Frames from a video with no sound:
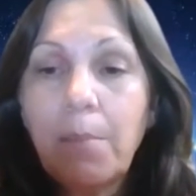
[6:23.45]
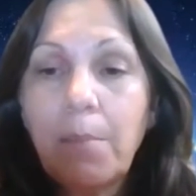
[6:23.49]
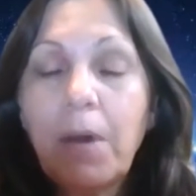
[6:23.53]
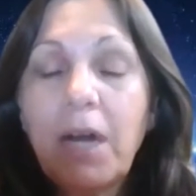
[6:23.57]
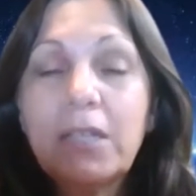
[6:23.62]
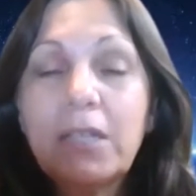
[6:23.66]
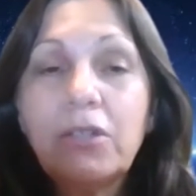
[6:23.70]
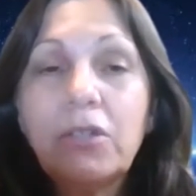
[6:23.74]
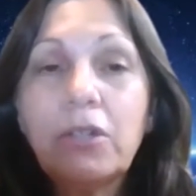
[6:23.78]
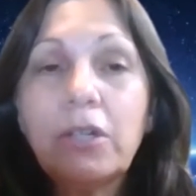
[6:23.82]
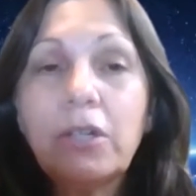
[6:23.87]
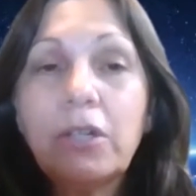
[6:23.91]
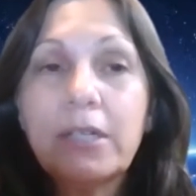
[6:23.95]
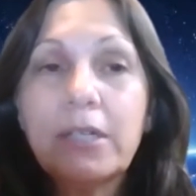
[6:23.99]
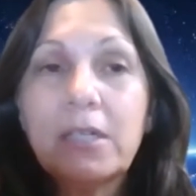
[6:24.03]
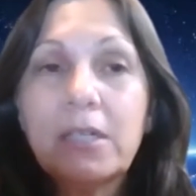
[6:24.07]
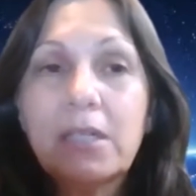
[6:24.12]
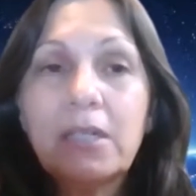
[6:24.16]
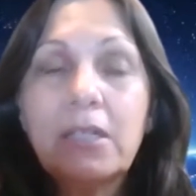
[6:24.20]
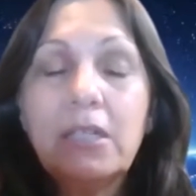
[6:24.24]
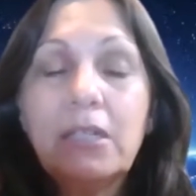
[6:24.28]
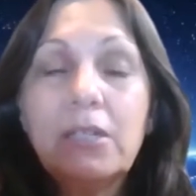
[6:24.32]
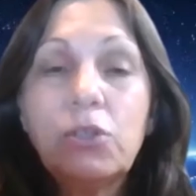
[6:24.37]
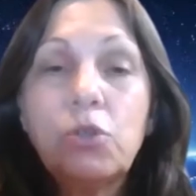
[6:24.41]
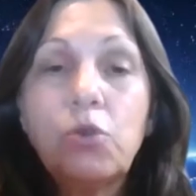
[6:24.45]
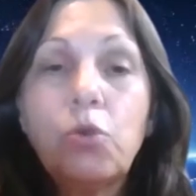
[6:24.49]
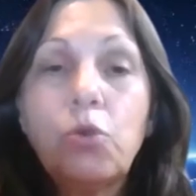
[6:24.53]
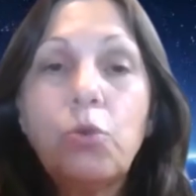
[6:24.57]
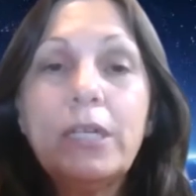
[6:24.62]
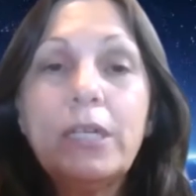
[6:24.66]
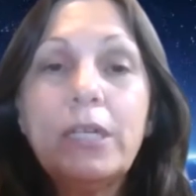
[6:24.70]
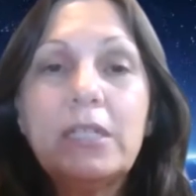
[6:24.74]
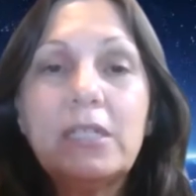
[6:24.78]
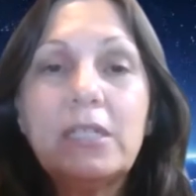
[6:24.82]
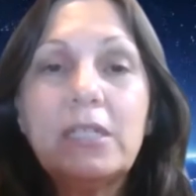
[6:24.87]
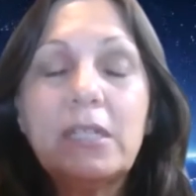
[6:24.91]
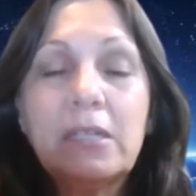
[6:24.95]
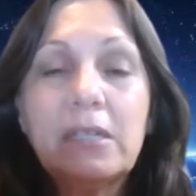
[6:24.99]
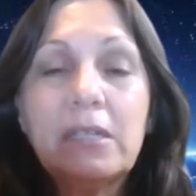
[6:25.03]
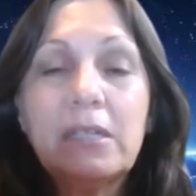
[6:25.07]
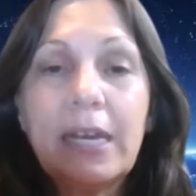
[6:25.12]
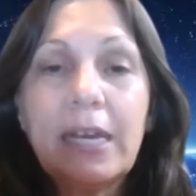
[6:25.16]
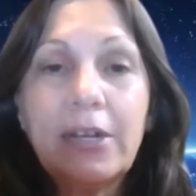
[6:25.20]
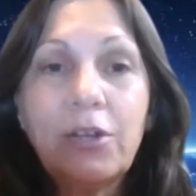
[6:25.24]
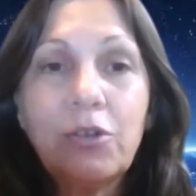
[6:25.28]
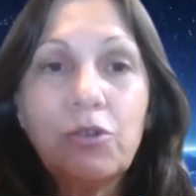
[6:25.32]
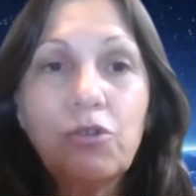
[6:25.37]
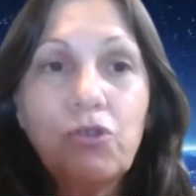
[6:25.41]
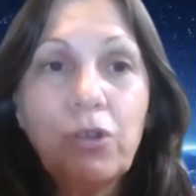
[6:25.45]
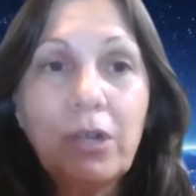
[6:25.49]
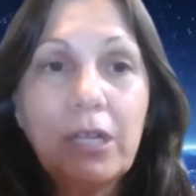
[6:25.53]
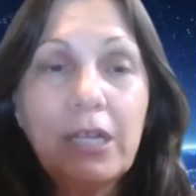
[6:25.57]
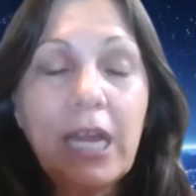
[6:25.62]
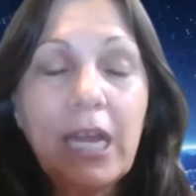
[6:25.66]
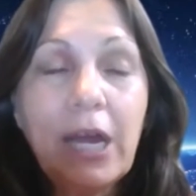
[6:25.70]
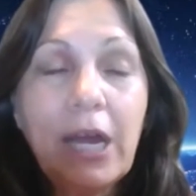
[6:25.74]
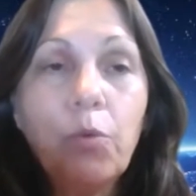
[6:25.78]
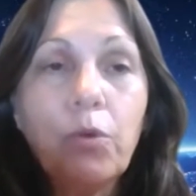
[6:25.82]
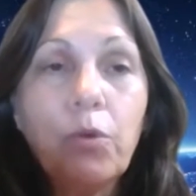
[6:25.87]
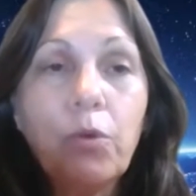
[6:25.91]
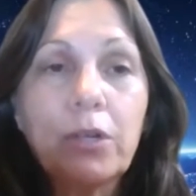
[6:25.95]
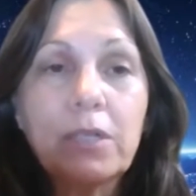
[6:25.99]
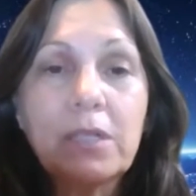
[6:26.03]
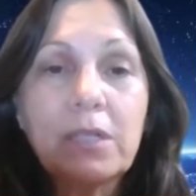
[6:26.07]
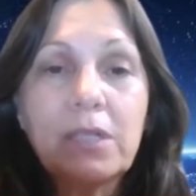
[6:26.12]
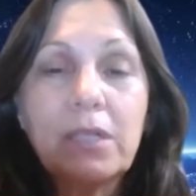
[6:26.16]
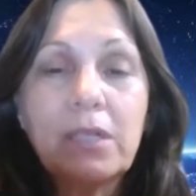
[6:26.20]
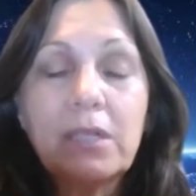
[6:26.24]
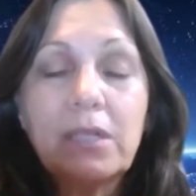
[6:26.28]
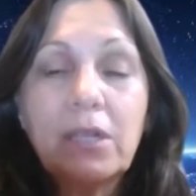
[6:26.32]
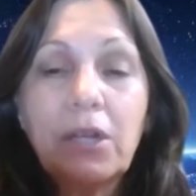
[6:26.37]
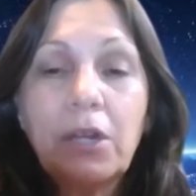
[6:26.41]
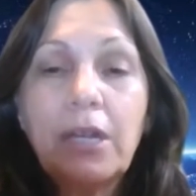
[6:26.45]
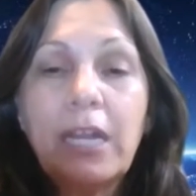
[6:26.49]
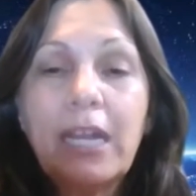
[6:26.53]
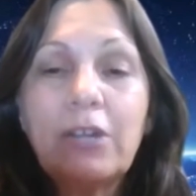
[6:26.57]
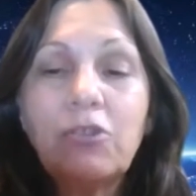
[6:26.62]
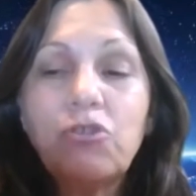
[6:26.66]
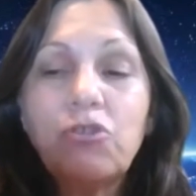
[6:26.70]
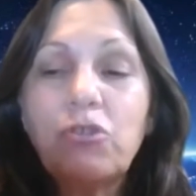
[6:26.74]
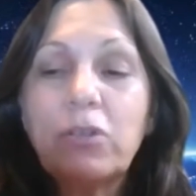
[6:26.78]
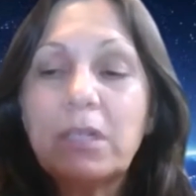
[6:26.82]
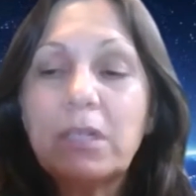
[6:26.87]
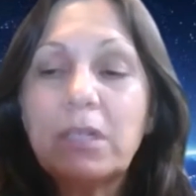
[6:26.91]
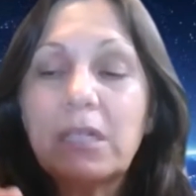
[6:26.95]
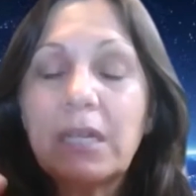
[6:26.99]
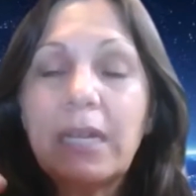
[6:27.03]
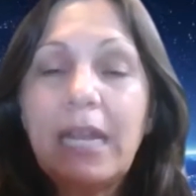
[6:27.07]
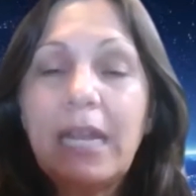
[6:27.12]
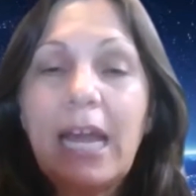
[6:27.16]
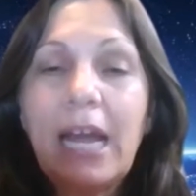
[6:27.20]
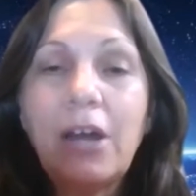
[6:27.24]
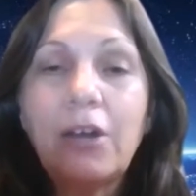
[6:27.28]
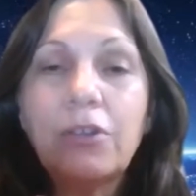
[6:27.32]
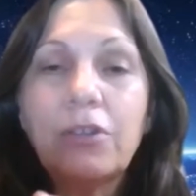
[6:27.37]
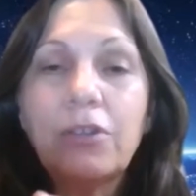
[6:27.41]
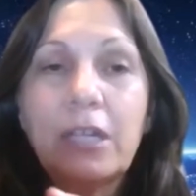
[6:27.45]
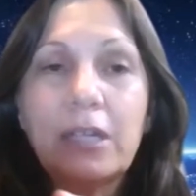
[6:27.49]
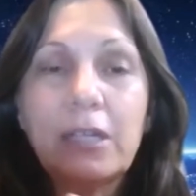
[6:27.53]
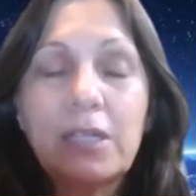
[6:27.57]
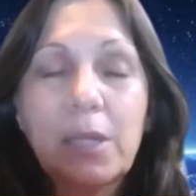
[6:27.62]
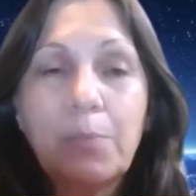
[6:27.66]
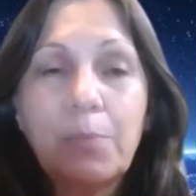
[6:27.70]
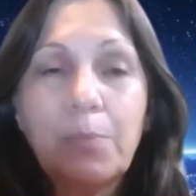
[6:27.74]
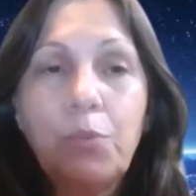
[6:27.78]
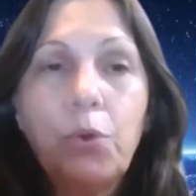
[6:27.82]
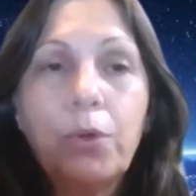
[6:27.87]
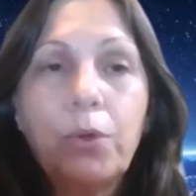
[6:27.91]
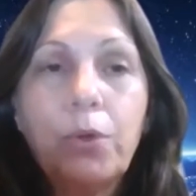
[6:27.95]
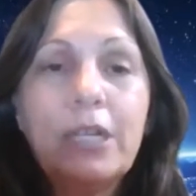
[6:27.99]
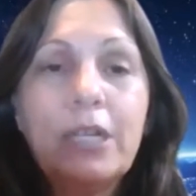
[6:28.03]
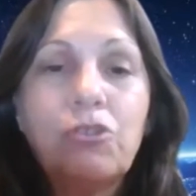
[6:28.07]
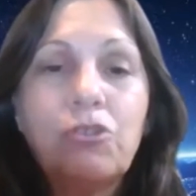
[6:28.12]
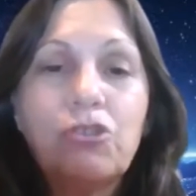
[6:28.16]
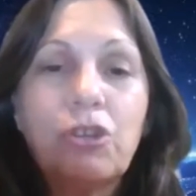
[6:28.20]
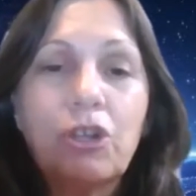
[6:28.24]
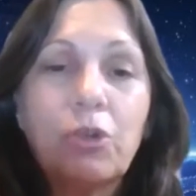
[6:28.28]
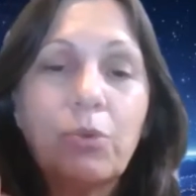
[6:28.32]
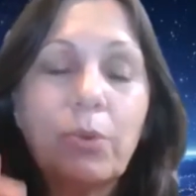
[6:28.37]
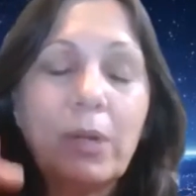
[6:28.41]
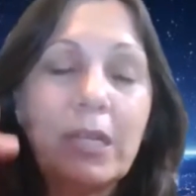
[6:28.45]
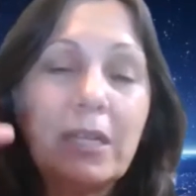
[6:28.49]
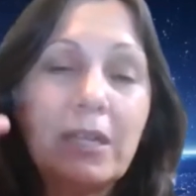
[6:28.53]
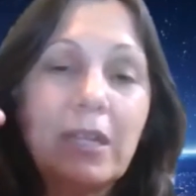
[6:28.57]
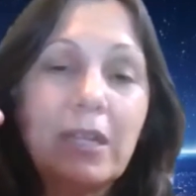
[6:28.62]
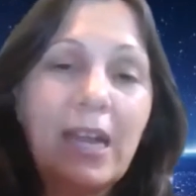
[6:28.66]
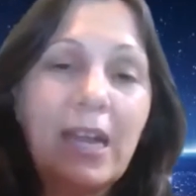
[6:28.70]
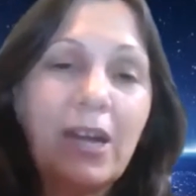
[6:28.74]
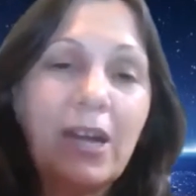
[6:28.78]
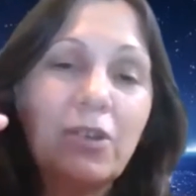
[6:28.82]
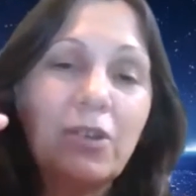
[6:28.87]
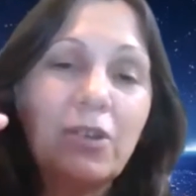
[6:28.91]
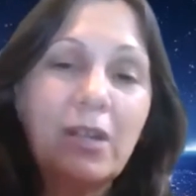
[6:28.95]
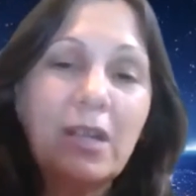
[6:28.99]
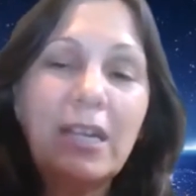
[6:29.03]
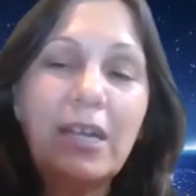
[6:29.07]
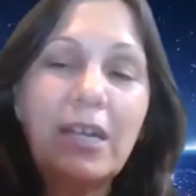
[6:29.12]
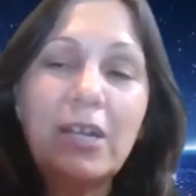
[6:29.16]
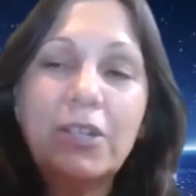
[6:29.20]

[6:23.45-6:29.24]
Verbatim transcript: mandalas, these grids, these energy networks, these connections, and how they support each other, and how